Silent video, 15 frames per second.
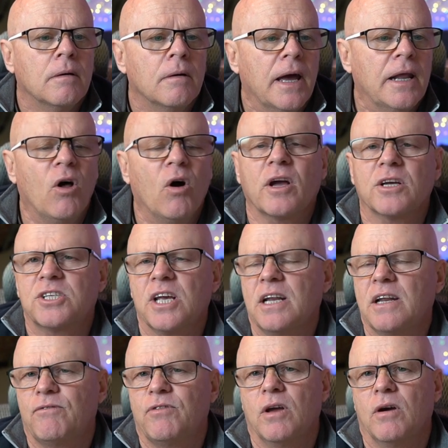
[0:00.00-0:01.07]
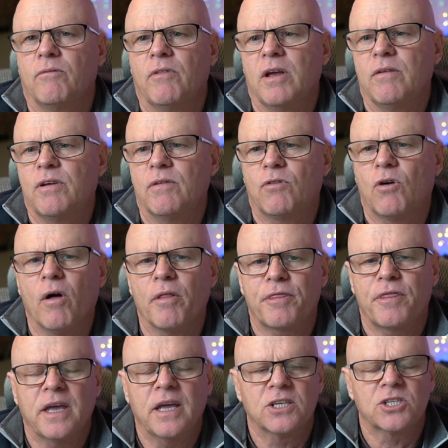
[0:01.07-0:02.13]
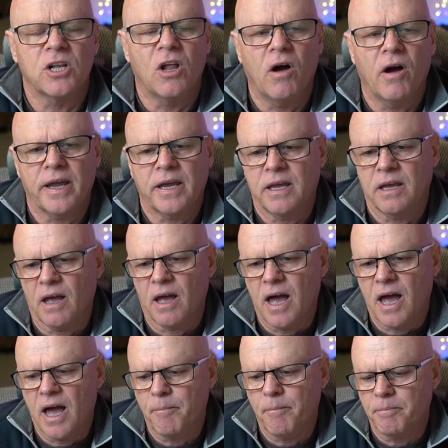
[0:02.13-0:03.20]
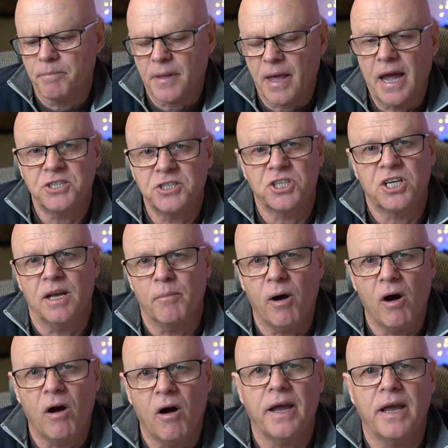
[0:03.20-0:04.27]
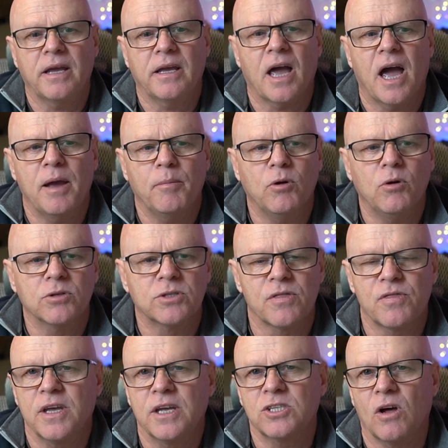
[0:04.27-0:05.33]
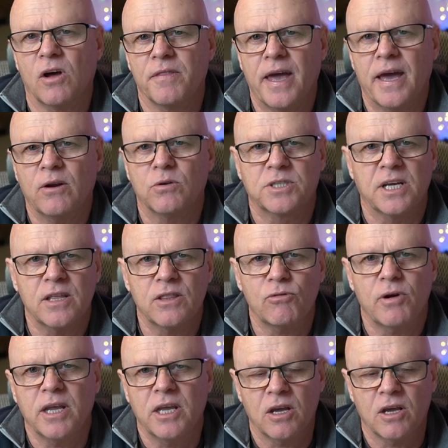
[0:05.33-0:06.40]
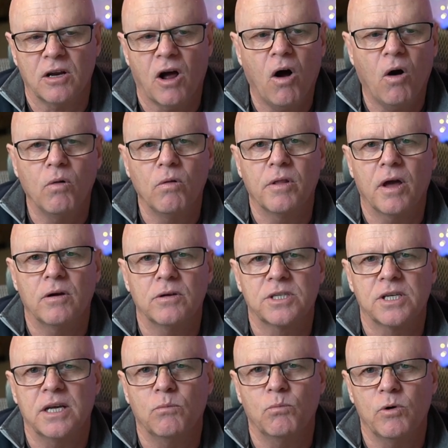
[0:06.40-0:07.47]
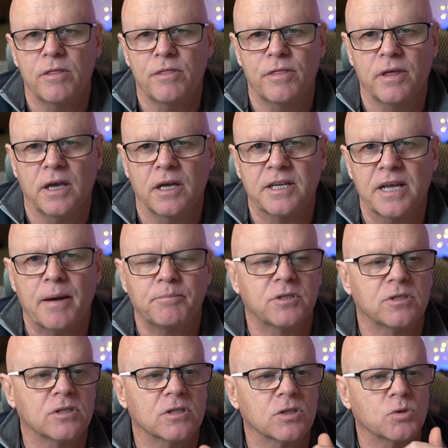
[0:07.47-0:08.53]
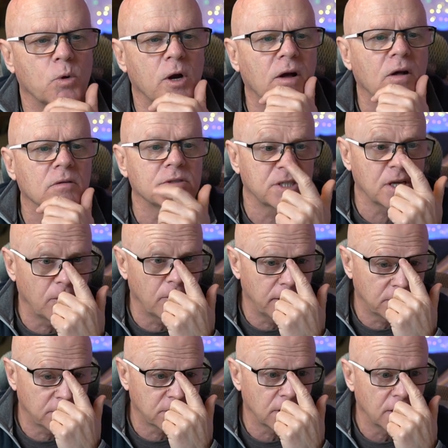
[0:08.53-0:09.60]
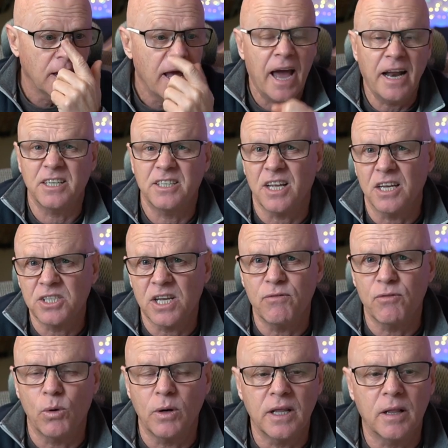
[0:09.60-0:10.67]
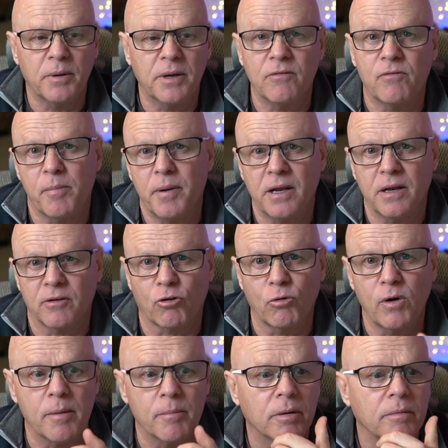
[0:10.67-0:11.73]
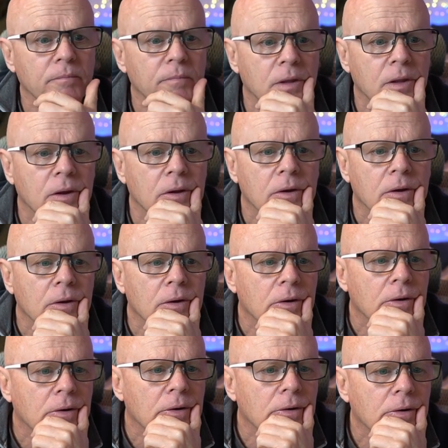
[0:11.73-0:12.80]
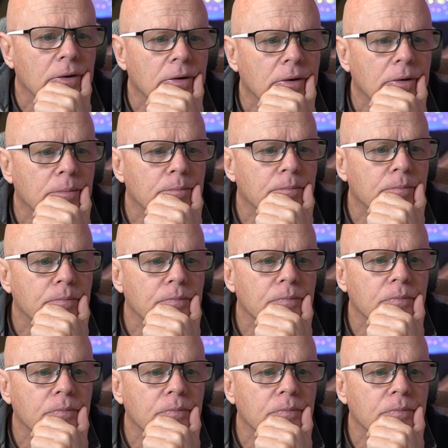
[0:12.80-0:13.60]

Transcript: and like I said, if you if you've got things like um, HDMI cables and things like that, or tethering, you can hold those in with the adapters as well. So it's and it does give you a little bit of a better grip. Um,